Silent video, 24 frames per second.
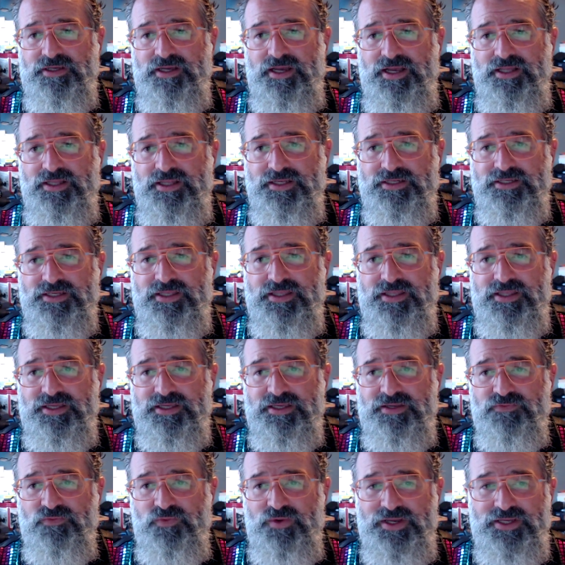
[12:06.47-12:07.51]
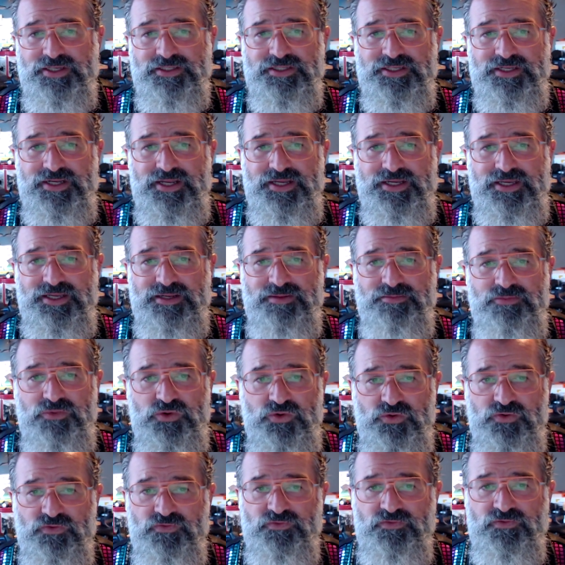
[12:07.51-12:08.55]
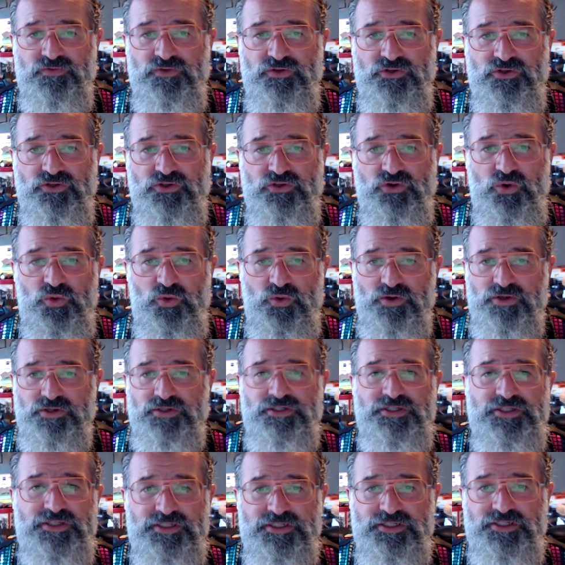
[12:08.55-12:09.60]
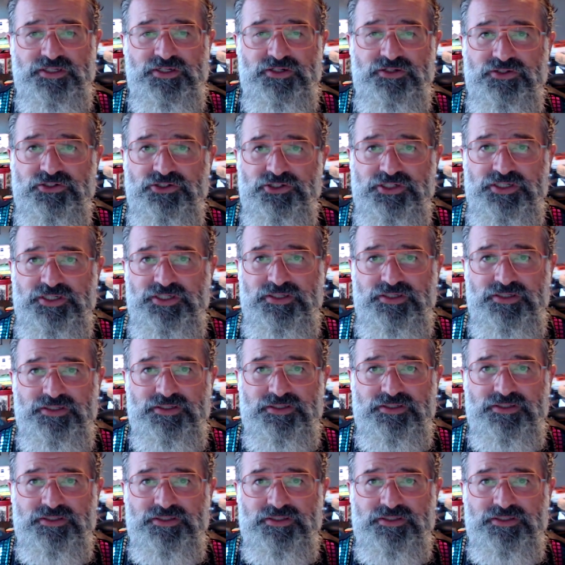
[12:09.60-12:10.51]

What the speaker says: I like to think of ways that I can move towards the synergy.